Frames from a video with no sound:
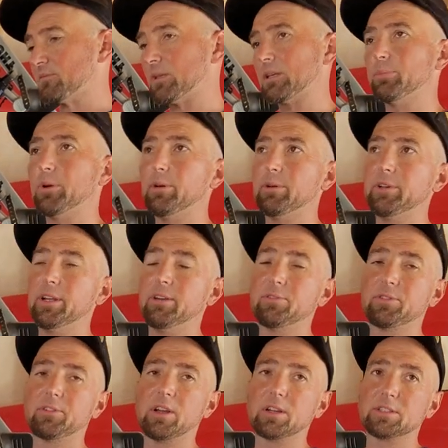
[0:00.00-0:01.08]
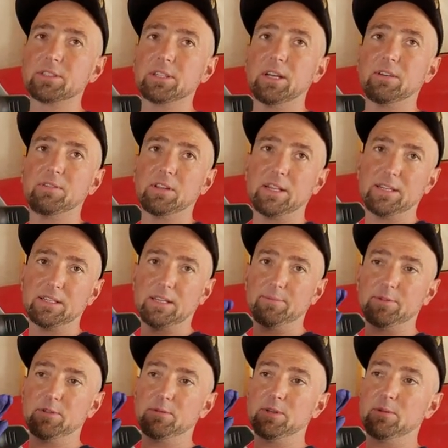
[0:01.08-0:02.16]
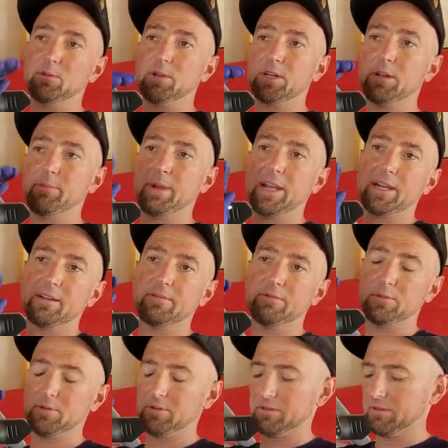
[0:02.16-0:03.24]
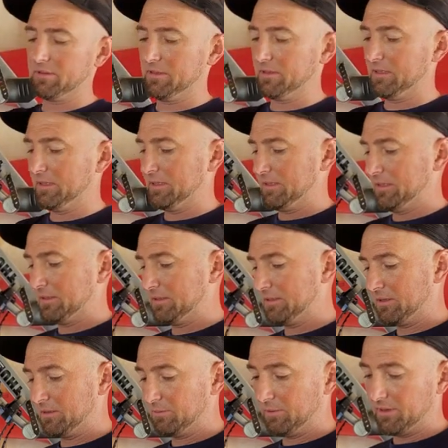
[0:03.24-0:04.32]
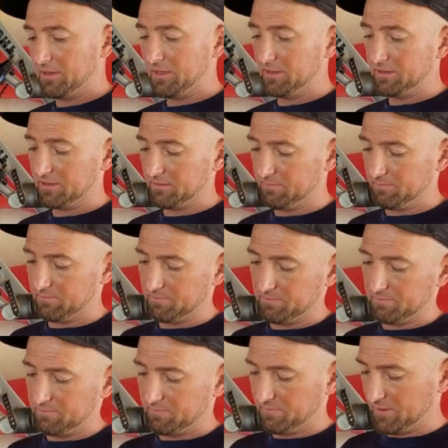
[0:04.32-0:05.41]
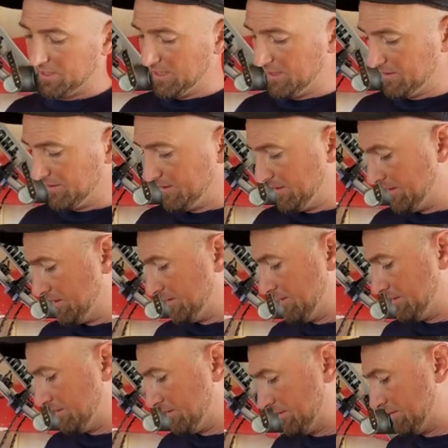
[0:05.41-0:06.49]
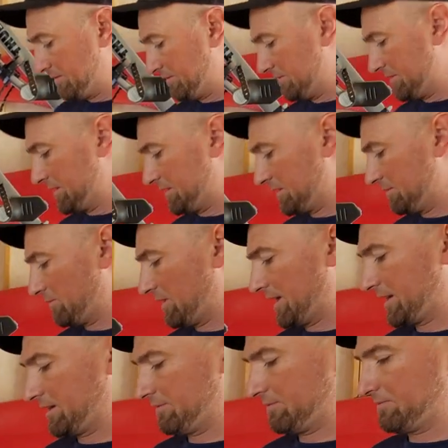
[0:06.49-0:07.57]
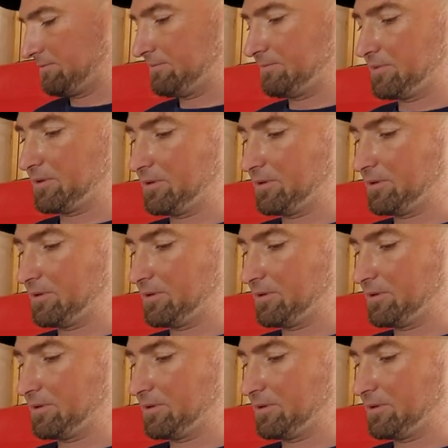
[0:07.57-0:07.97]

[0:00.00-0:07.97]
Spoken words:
But when you have stuck stuff, a lot of times you want to work it back and forth. So with this plate on here, that's a bracket for your